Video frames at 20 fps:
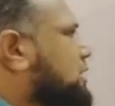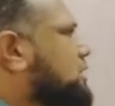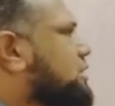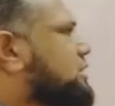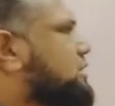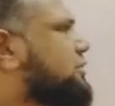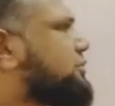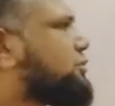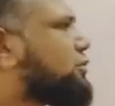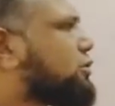
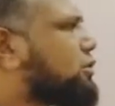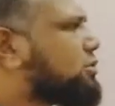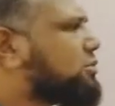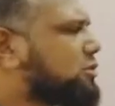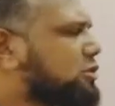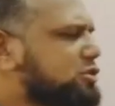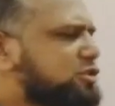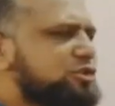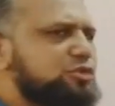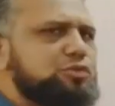the
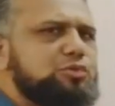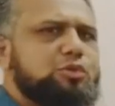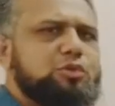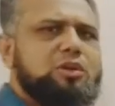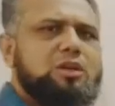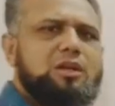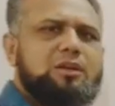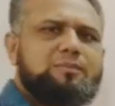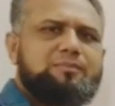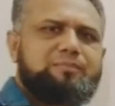foremost
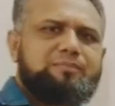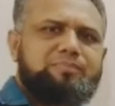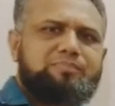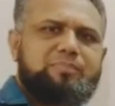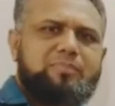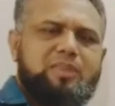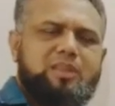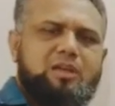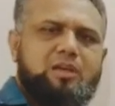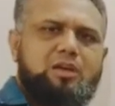rule
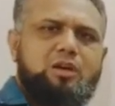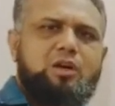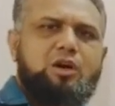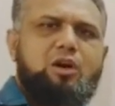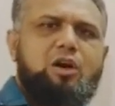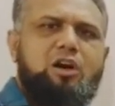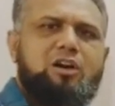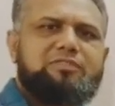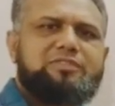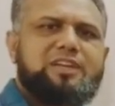
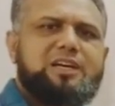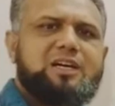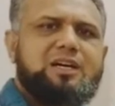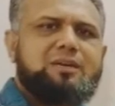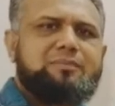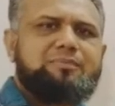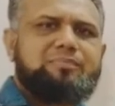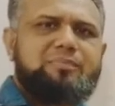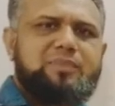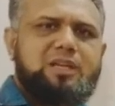of
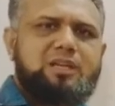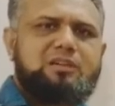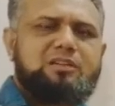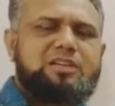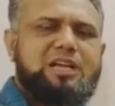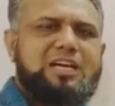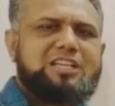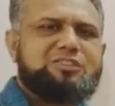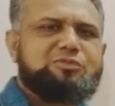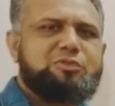the
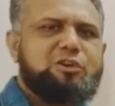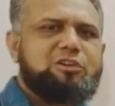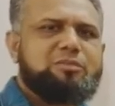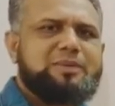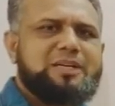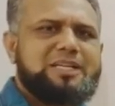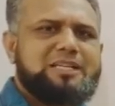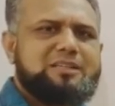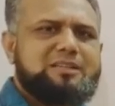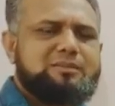
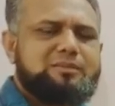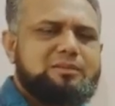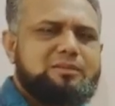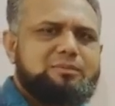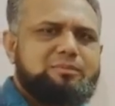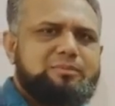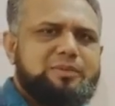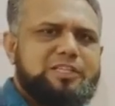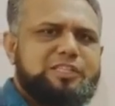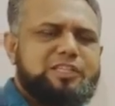
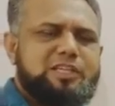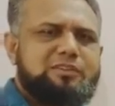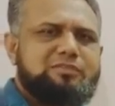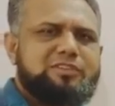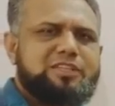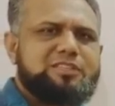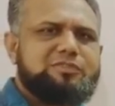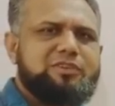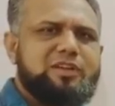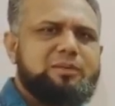transformation,
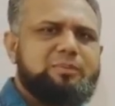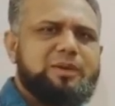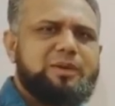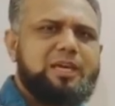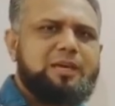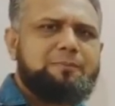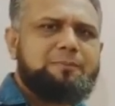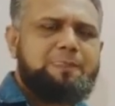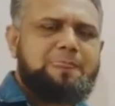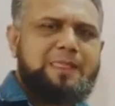which will
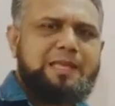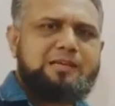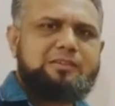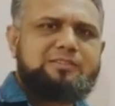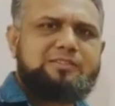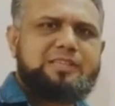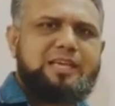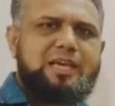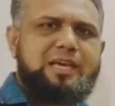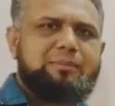be
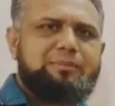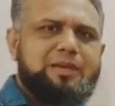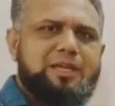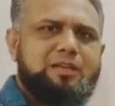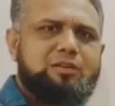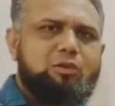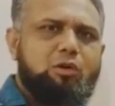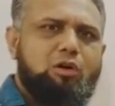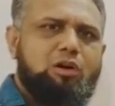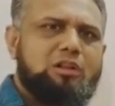same
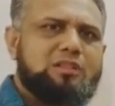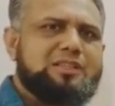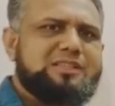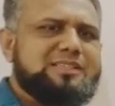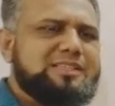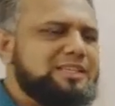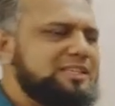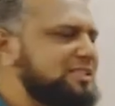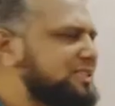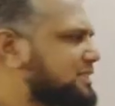in all the
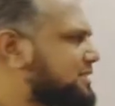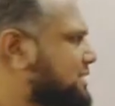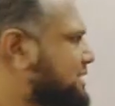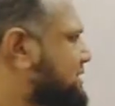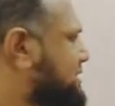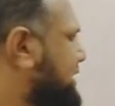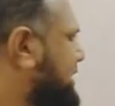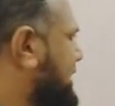sentences,